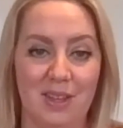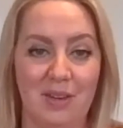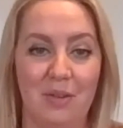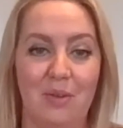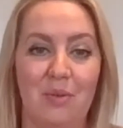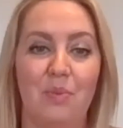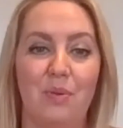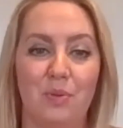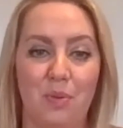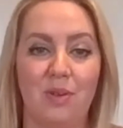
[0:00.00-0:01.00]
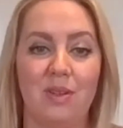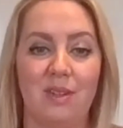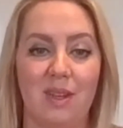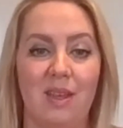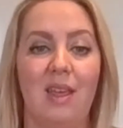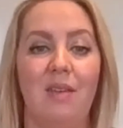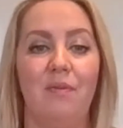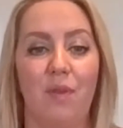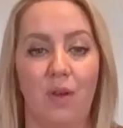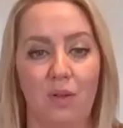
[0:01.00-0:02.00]
you know, would want to
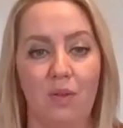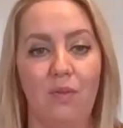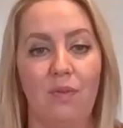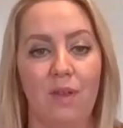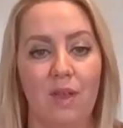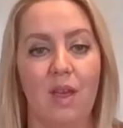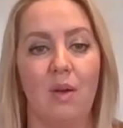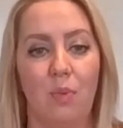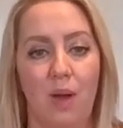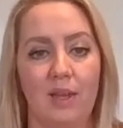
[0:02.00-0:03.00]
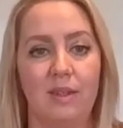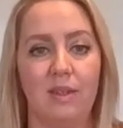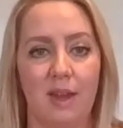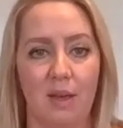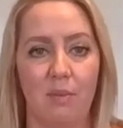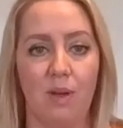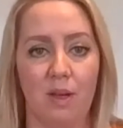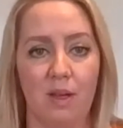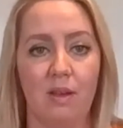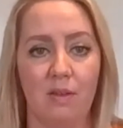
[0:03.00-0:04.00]
involve a wider
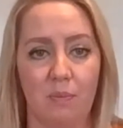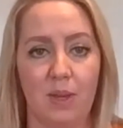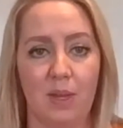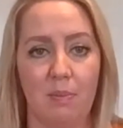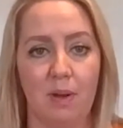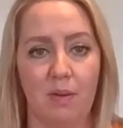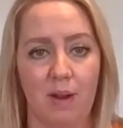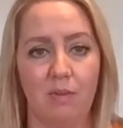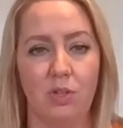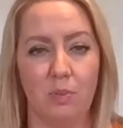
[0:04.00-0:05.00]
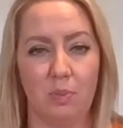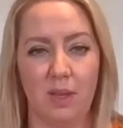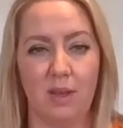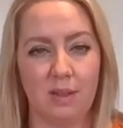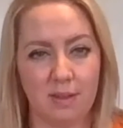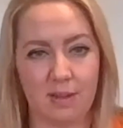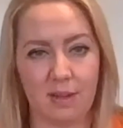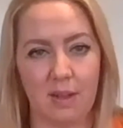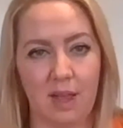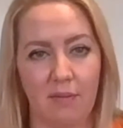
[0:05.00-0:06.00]
network of people around you, but you can
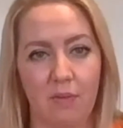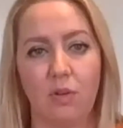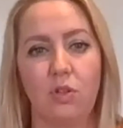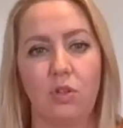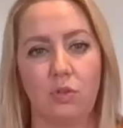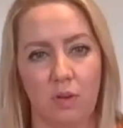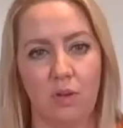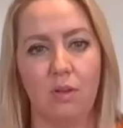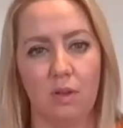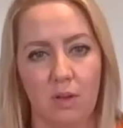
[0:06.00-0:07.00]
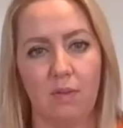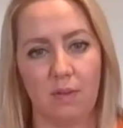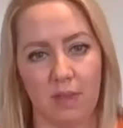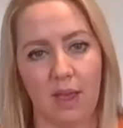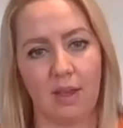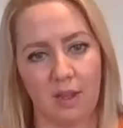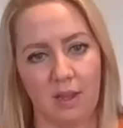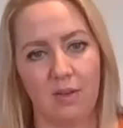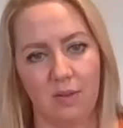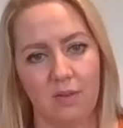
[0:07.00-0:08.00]
still have control over that,
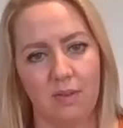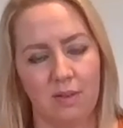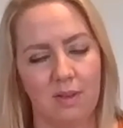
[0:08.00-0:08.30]
you know.